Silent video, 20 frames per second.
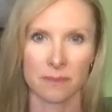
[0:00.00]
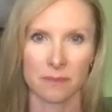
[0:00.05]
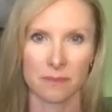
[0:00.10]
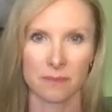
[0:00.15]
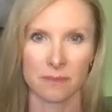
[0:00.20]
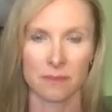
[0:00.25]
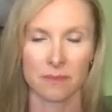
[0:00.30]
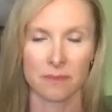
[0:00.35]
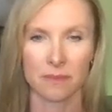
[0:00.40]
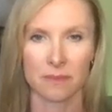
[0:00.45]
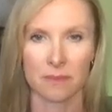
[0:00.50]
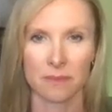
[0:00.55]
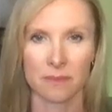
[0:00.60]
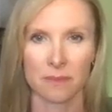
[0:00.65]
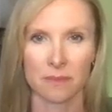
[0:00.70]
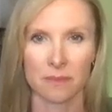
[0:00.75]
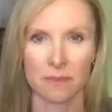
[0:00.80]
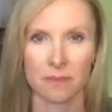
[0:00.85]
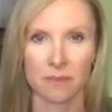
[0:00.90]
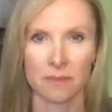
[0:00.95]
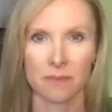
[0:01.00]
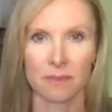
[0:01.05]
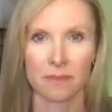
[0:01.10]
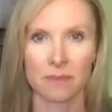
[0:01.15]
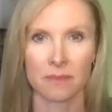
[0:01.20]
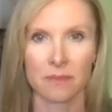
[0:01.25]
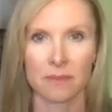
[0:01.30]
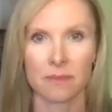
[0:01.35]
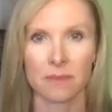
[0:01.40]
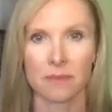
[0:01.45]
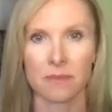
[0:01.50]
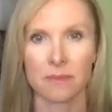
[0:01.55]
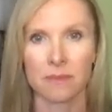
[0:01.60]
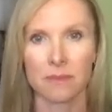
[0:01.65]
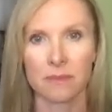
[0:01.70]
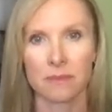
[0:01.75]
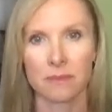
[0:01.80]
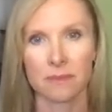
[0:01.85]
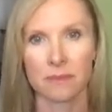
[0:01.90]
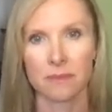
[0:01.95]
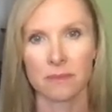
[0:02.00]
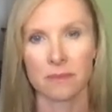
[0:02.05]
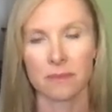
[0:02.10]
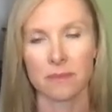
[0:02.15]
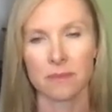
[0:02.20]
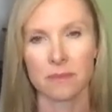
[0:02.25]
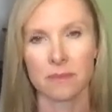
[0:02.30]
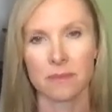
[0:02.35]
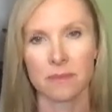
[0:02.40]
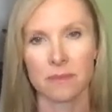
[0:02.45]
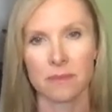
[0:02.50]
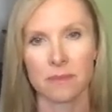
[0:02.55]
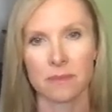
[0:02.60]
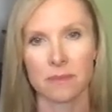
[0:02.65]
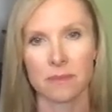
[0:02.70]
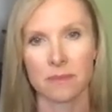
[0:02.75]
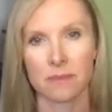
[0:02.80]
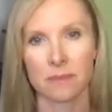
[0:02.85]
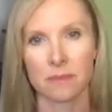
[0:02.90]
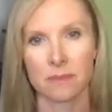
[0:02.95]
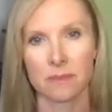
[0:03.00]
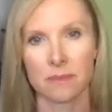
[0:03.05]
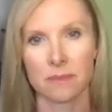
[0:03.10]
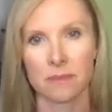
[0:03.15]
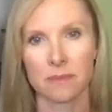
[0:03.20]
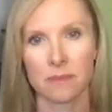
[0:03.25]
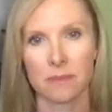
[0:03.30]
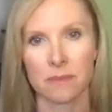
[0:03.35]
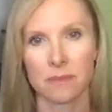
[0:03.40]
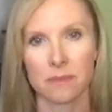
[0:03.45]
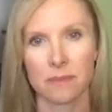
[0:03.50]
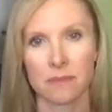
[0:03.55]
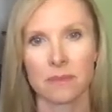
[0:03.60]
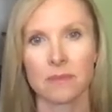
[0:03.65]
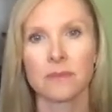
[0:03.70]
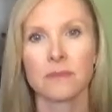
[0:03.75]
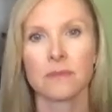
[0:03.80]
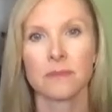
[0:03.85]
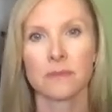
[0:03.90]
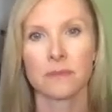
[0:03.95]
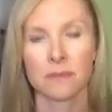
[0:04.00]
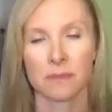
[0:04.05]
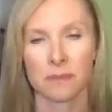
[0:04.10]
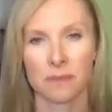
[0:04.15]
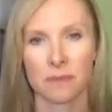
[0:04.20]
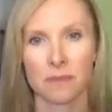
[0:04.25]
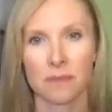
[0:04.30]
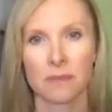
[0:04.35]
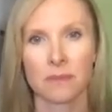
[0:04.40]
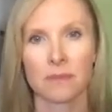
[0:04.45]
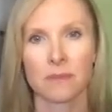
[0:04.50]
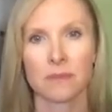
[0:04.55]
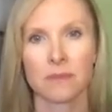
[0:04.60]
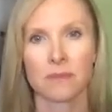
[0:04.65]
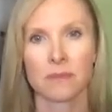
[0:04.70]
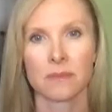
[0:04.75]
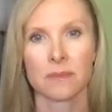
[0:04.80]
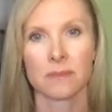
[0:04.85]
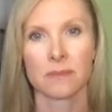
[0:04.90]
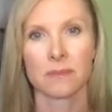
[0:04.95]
No words are spoken by the person on screen.